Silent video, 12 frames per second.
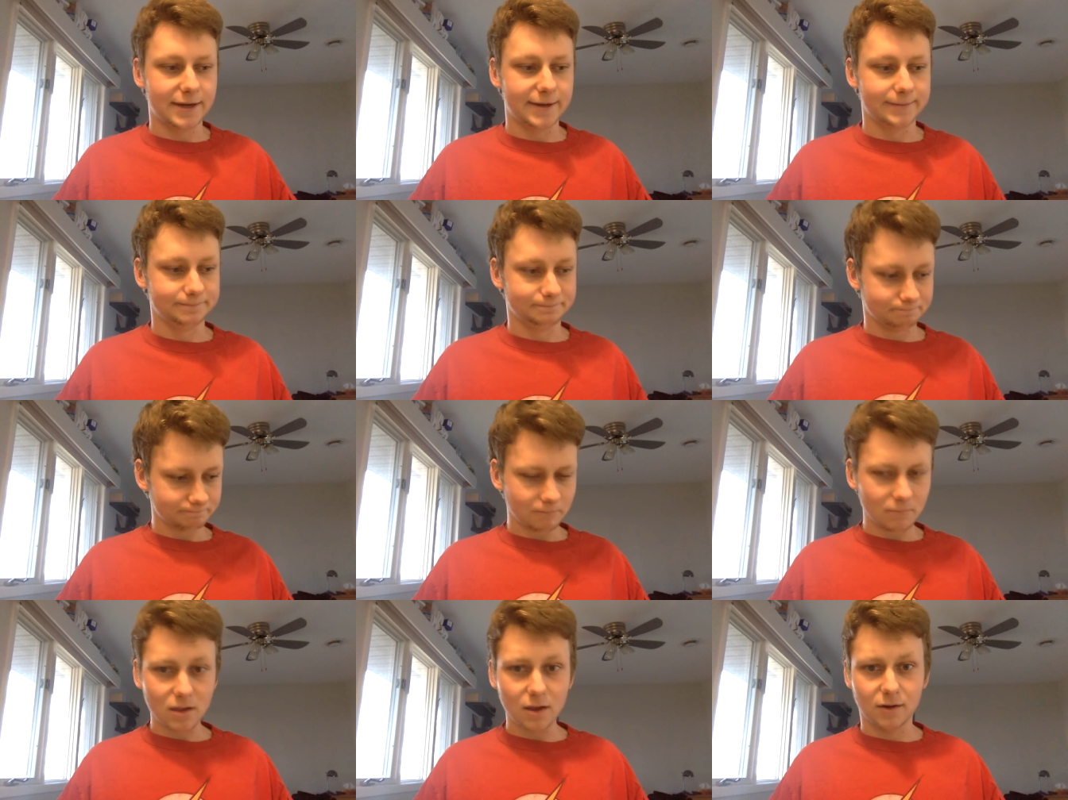Um,
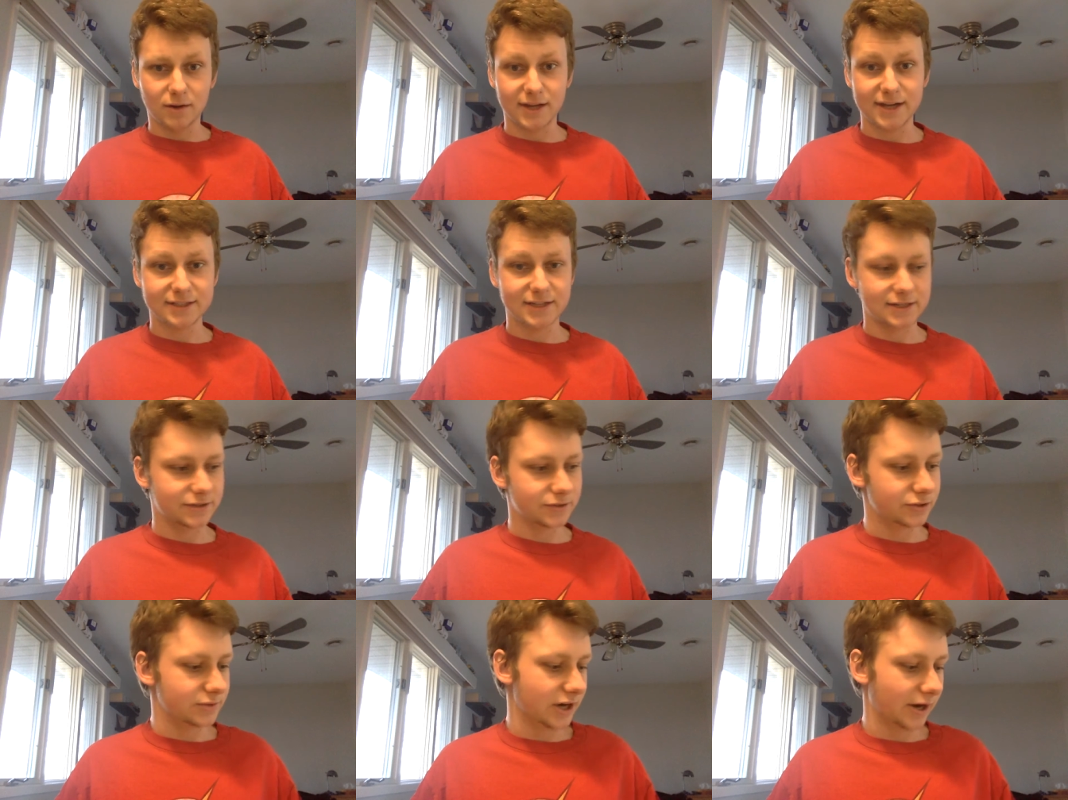All Access
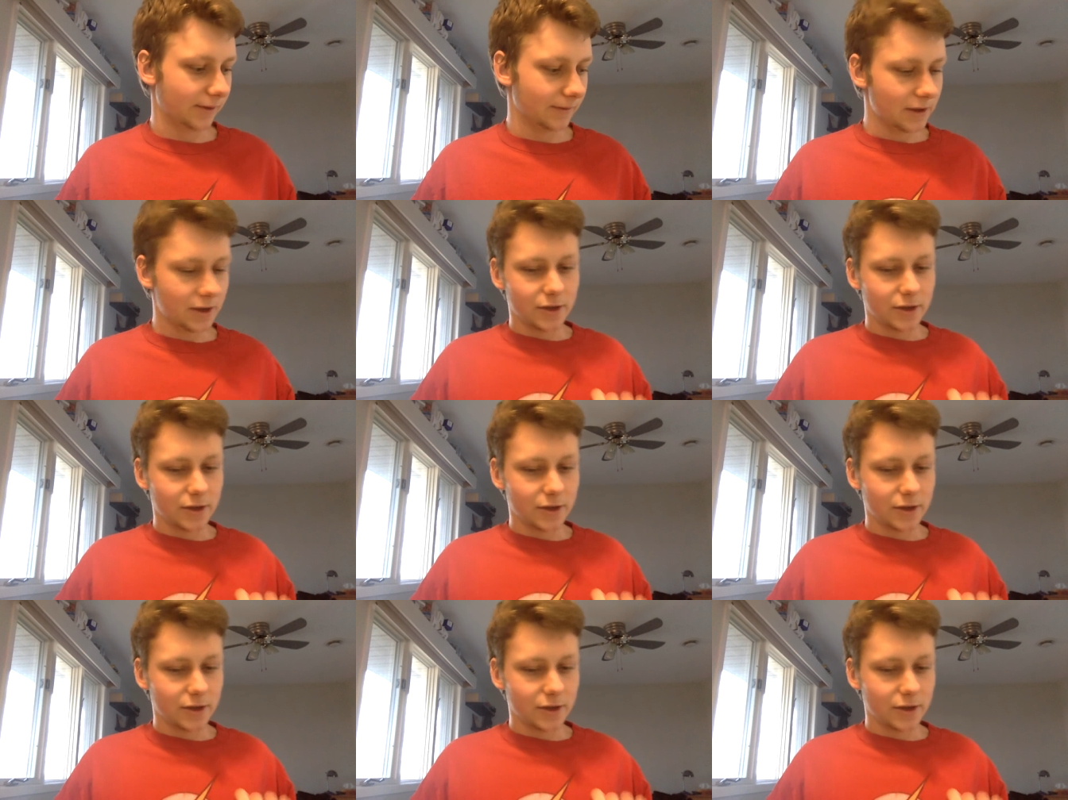YouTube channel.